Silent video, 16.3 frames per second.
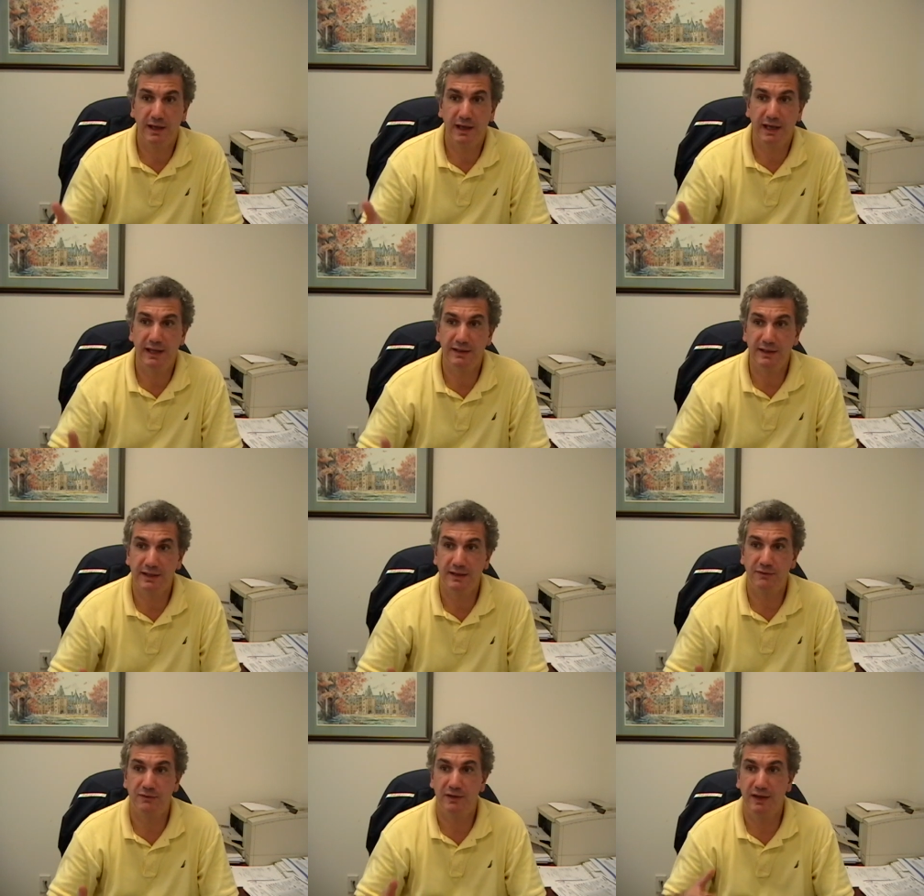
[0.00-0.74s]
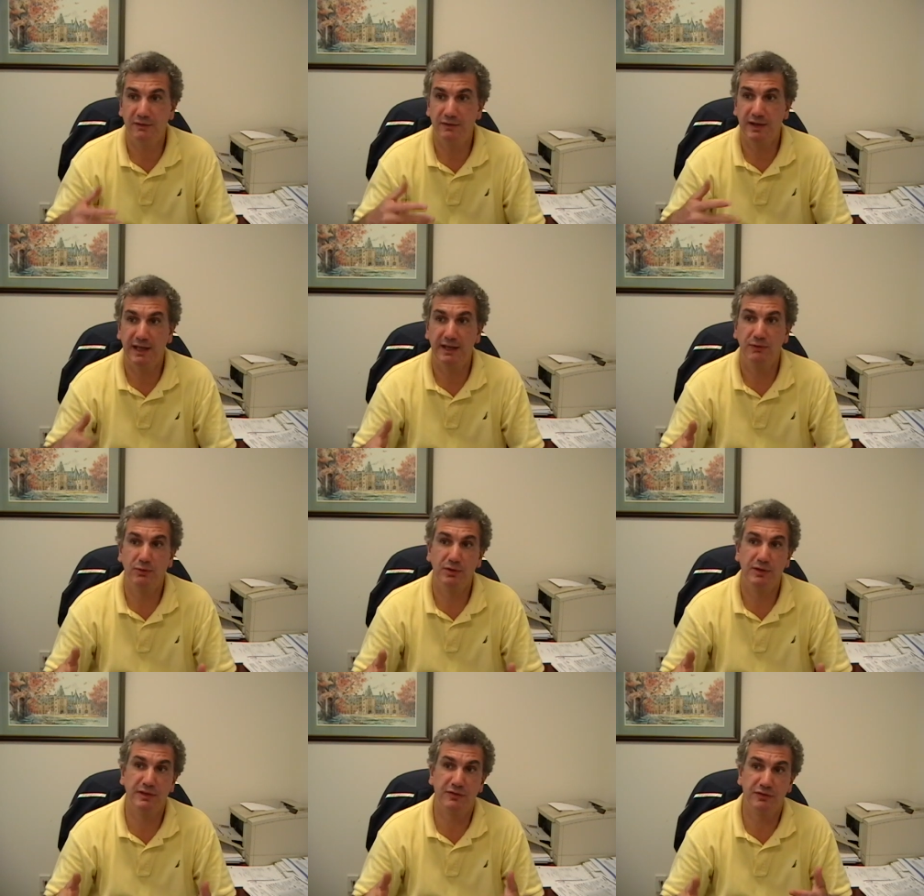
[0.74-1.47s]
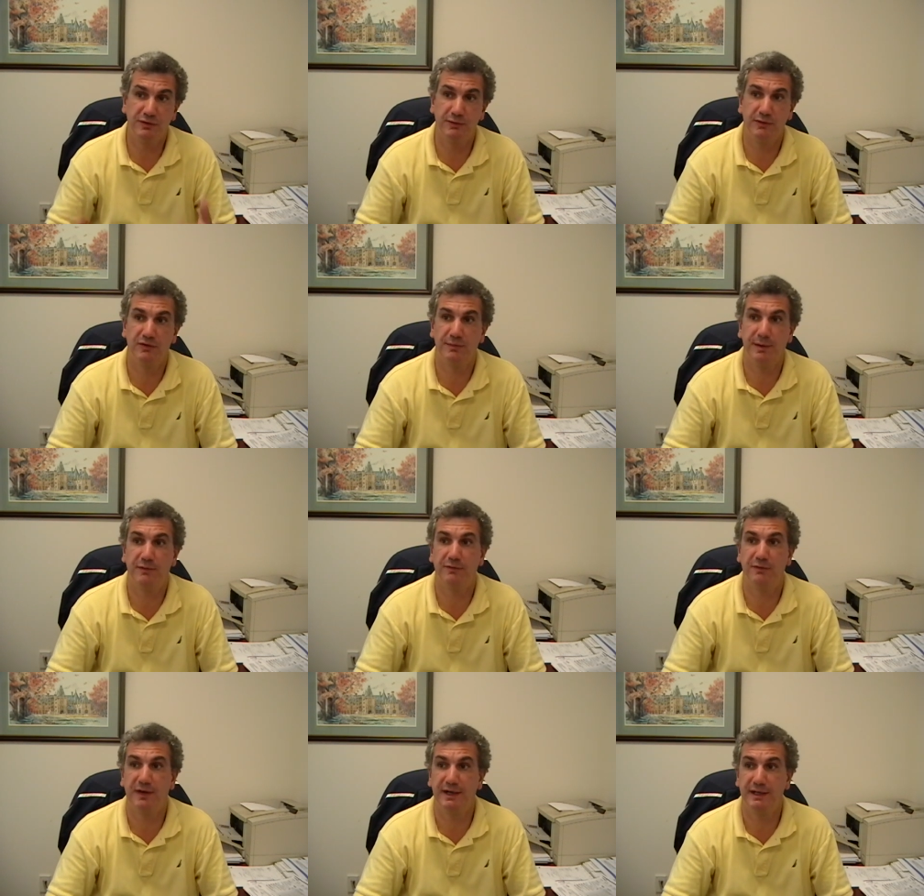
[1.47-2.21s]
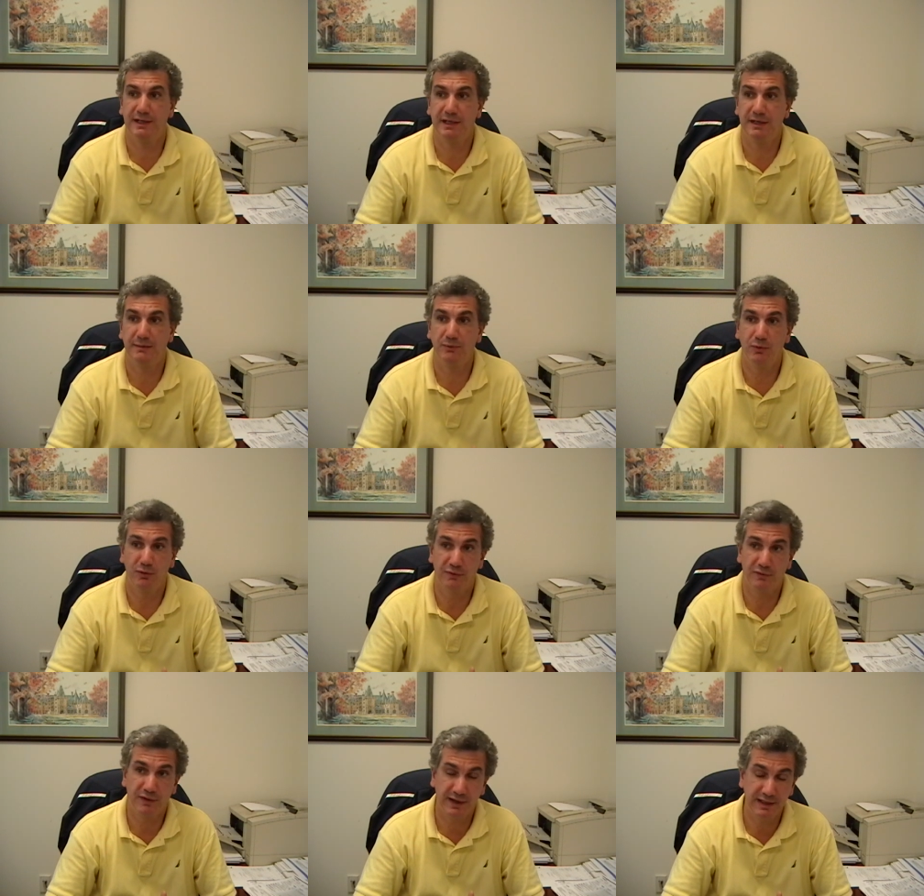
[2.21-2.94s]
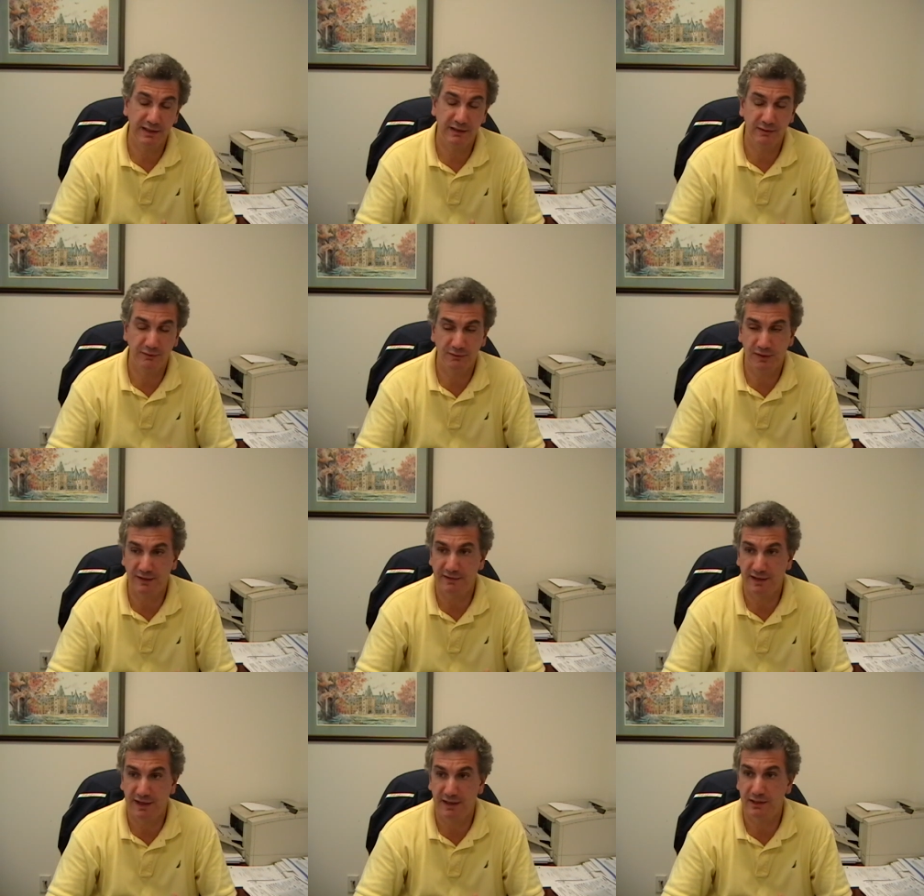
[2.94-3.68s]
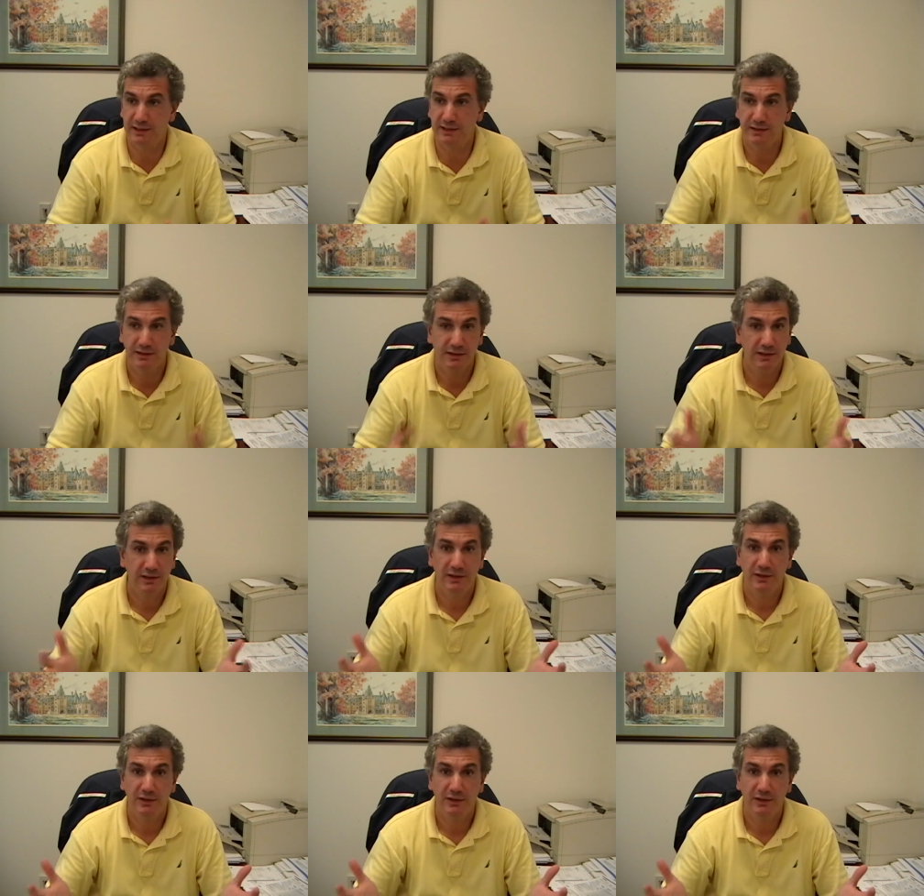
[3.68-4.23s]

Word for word: And then if David Haye really is serious about fighting him or fighting Vitali,